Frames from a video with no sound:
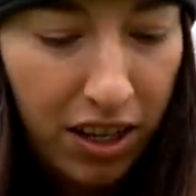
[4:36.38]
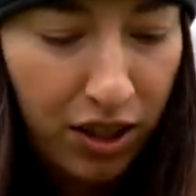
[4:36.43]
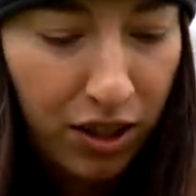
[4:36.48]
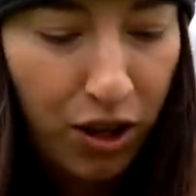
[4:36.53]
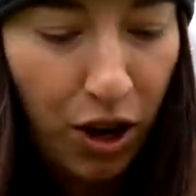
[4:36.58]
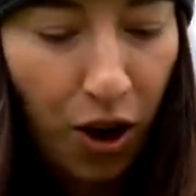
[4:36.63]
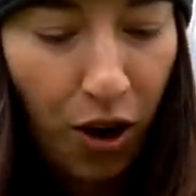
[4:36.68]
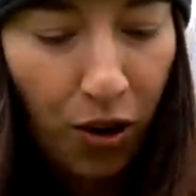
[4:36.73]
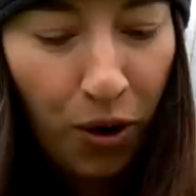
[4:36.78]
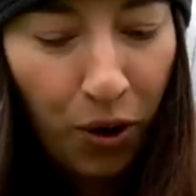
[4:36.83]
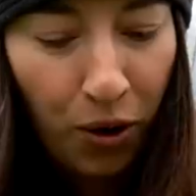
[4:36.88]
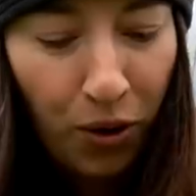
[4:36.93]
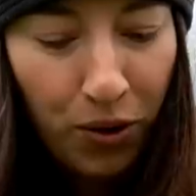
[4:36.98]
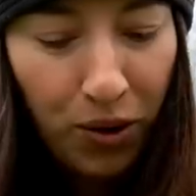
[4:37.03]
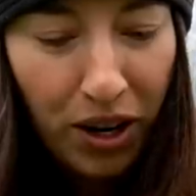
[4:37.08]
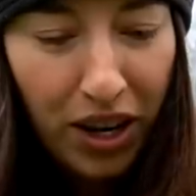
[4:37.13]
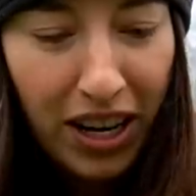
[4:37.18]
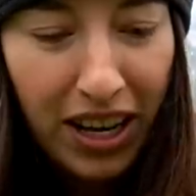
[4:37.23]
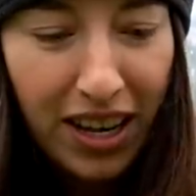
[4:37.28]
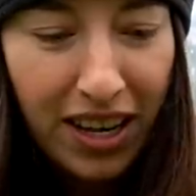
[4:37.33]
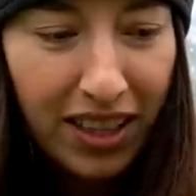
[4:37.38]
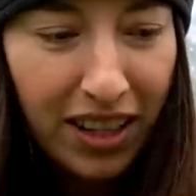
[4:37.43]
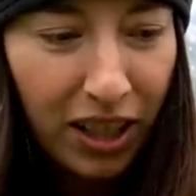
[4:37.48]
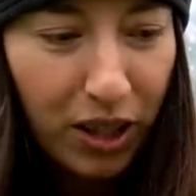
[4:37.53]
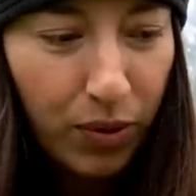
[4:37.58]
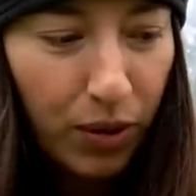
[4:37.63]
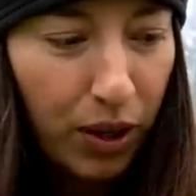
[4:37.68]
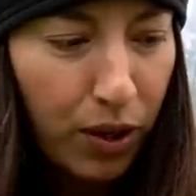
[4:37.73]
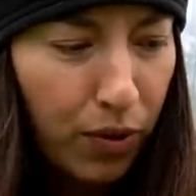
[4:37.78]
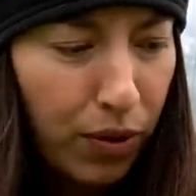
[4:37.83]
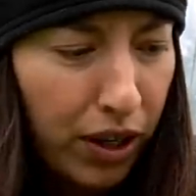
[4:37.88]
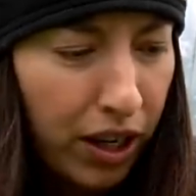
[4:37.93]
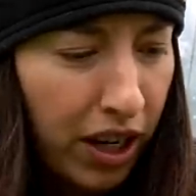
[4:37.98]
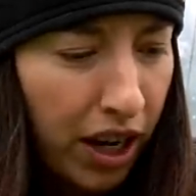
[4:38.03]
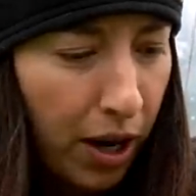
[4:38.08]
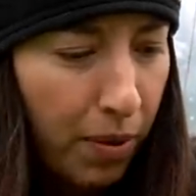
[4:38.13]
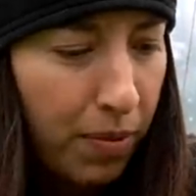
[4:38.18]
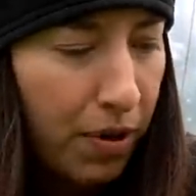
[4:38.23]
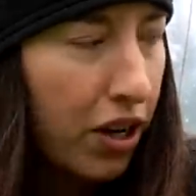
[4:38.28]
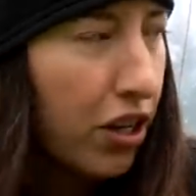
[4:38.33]
So that's why you really
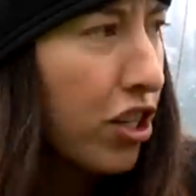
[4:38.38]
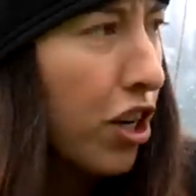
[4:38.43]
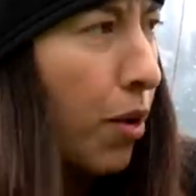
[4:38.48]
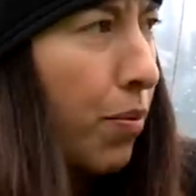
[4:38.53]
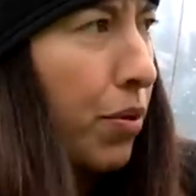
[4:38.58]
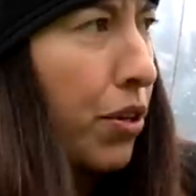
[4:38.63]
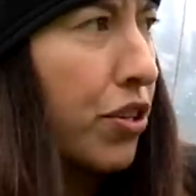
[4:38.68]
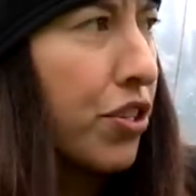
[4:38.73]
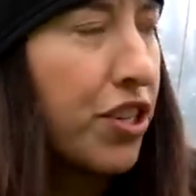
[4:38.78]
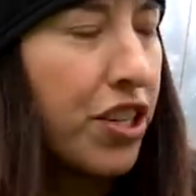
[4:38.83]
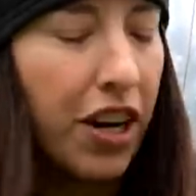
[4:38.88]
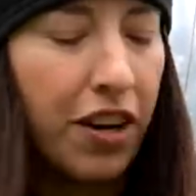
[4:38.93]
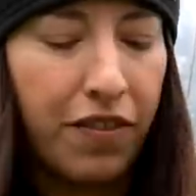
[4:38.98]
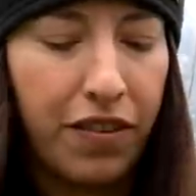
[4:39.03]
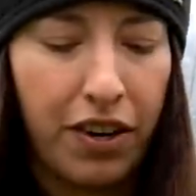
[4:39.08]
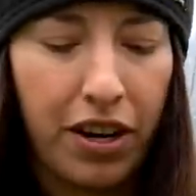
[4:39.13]
got to be on top of your stuff.